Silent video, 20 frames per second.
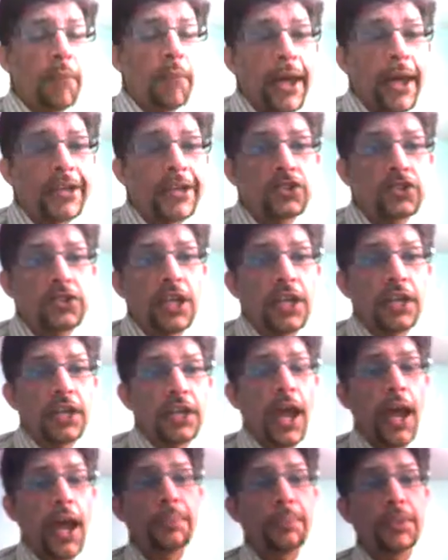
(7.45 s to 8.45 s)
match that
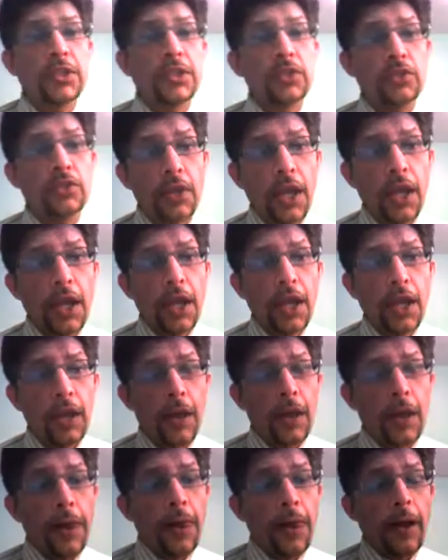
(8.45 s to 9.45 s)
happened today
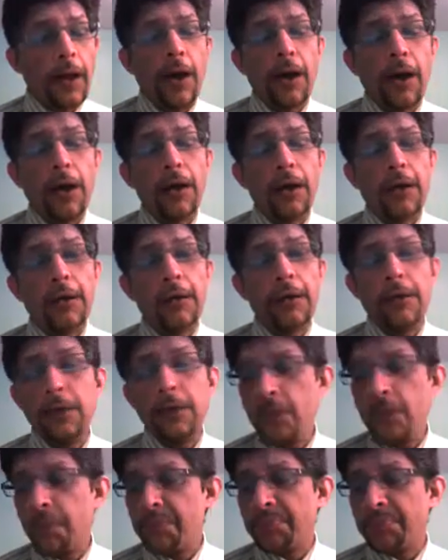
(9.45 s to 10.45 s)

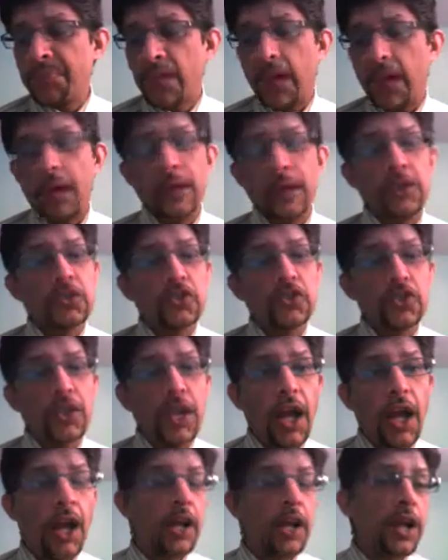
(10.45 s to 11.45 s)
in
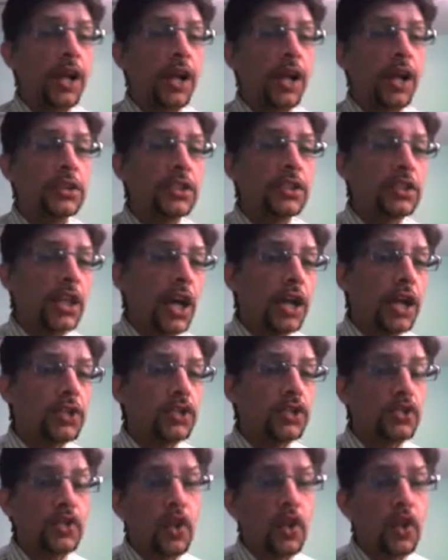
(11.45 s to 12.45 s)
Sri Lanka in the
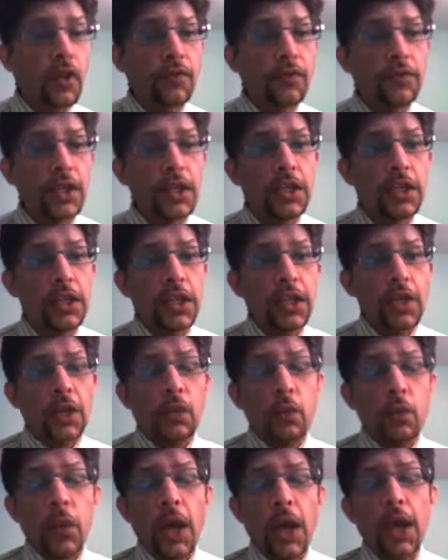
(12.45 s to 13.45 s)
Nidahas Trophy,
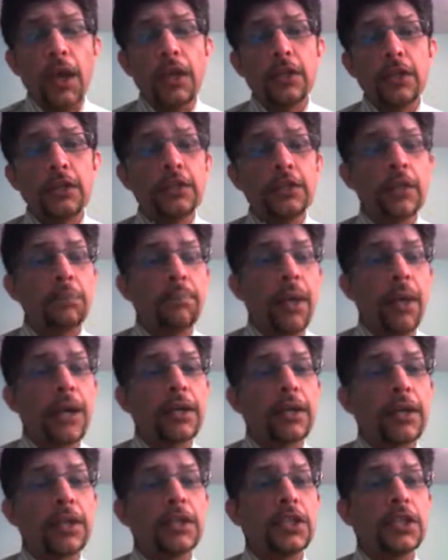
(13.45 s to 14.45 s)
where the
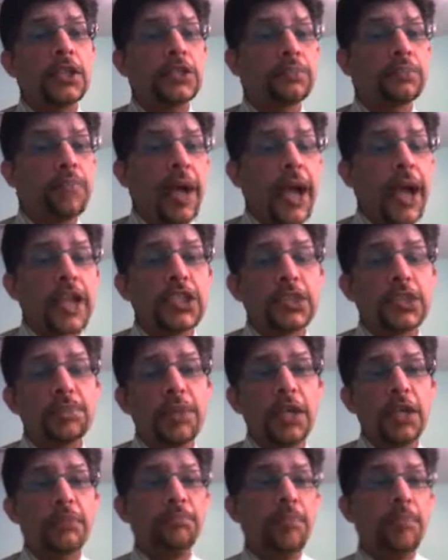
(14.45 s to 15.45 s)
Bangladesh
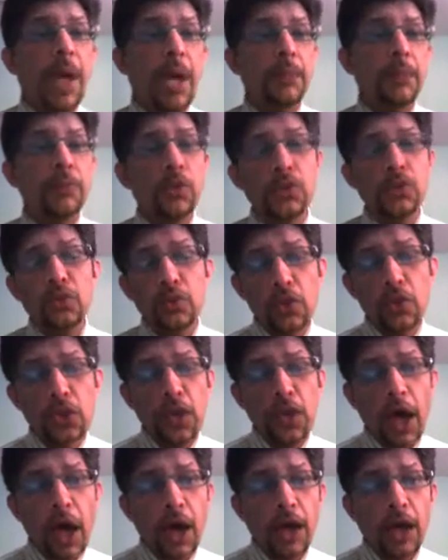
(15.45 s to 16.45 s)
batsman
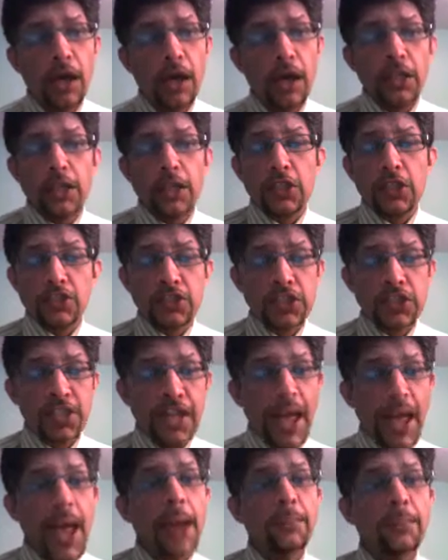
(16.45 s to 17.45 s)
Mahmudullah
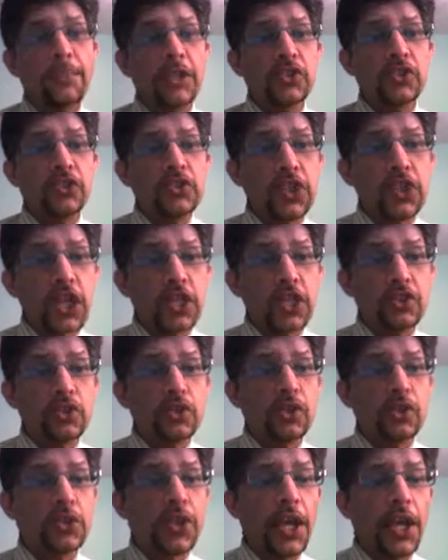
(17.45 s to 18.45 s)
slammed a six
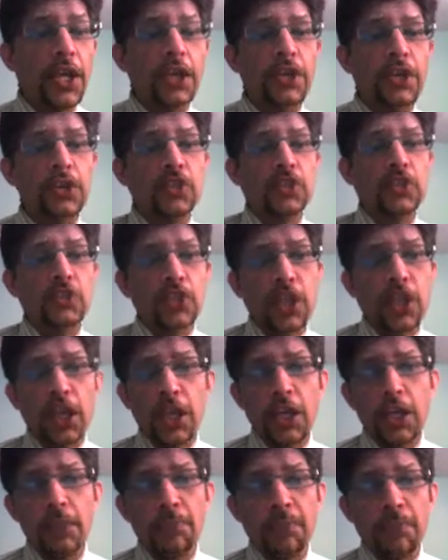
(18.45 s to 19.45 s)
to take his
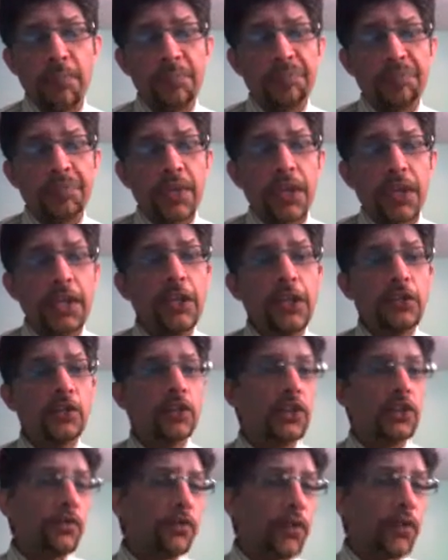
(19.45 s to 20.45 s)
team
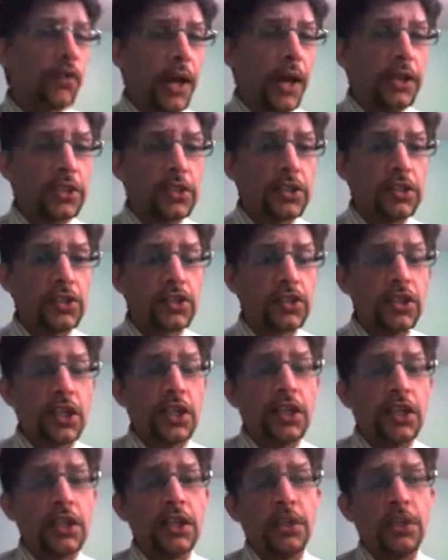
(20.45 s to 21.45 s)
into the finals
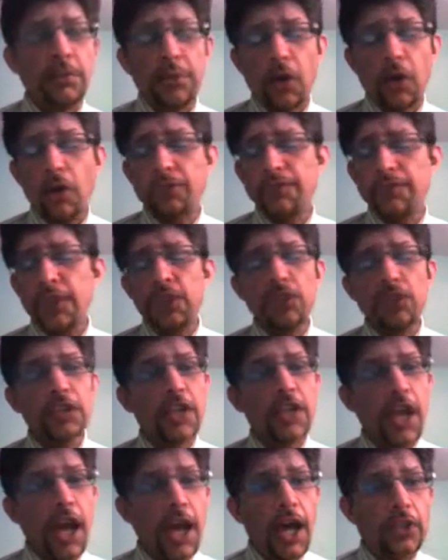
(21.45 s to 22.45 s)
of the
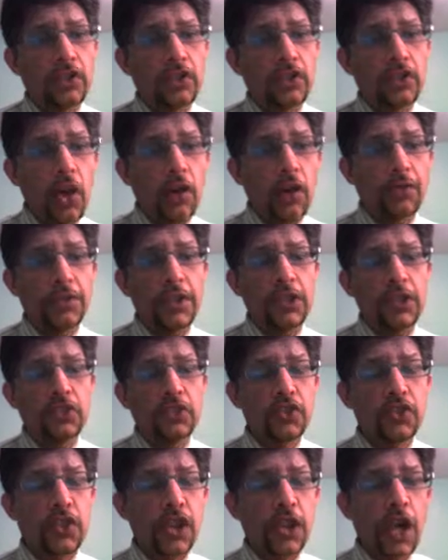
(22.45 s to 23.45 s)
Nidahas Trophy in
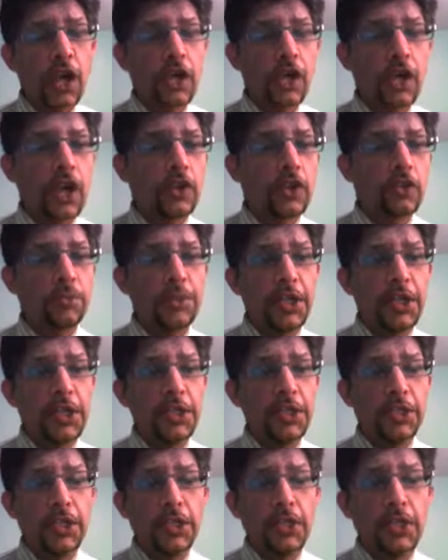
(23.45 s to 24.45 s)
Sri Lanka to
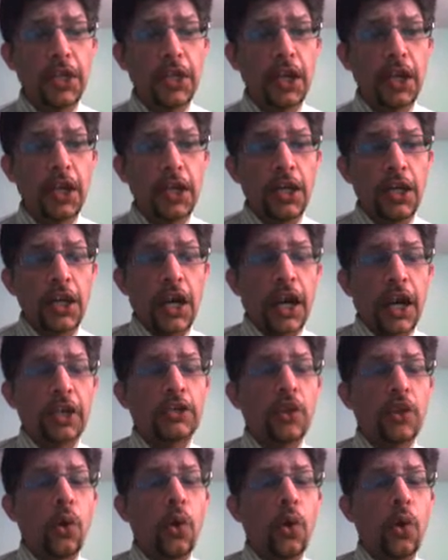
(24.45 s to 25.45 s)
meet India,
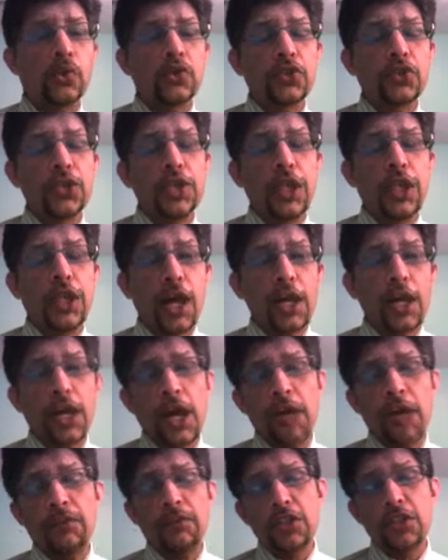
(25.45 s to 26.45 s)
and the whole Sri
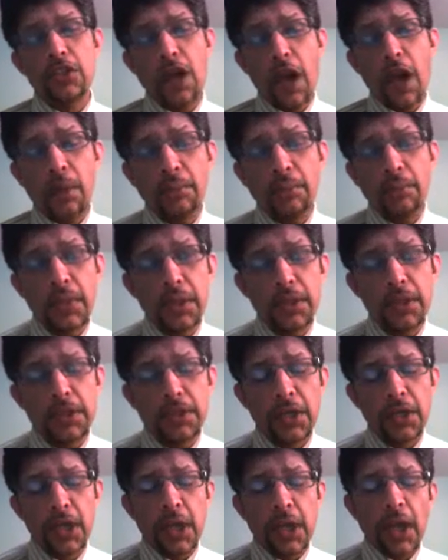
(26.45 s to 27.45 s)
Lanka were humbled.
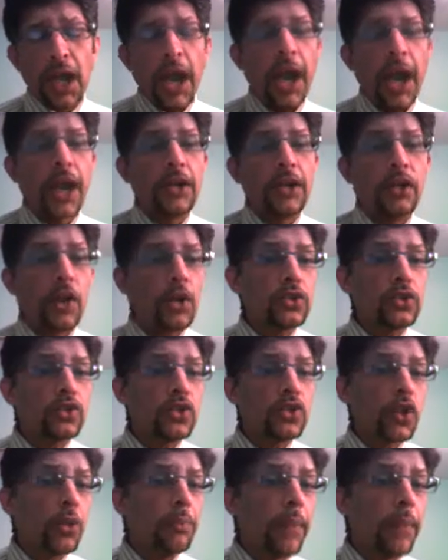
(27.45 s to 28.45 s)
And
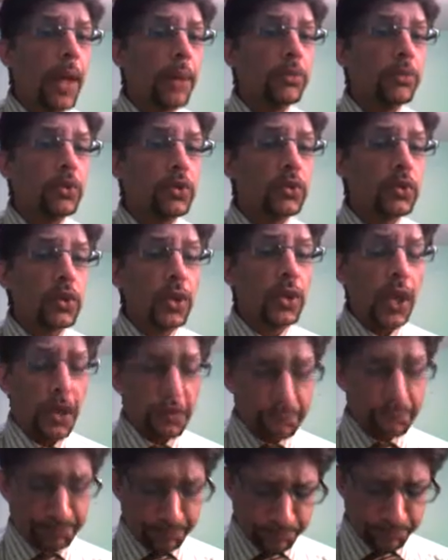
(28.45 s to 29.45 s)
also
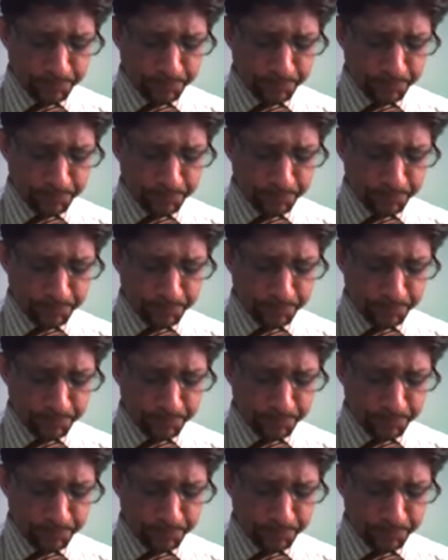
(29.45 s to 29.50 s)
Mahmudullah